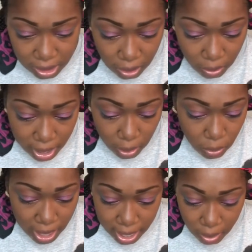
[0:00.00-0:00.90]
so like, who
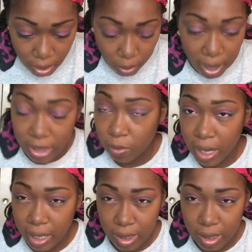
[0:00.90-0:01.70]
the hell gonna watch mine?